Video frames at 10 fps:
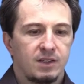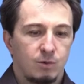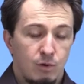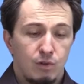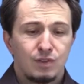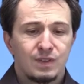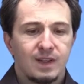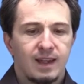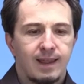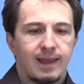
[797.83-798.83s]
in the world,
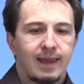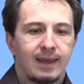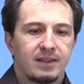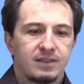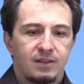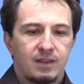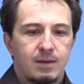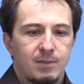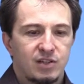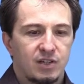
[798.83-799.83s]
and
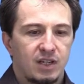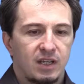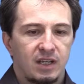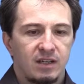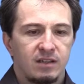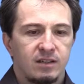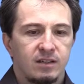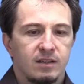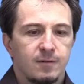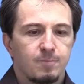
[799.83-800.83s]
they measure here
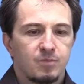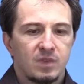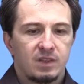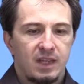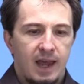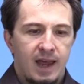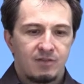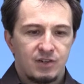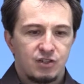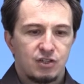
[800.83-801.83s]
the
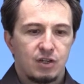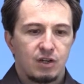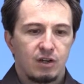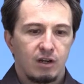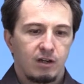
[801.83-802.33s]
average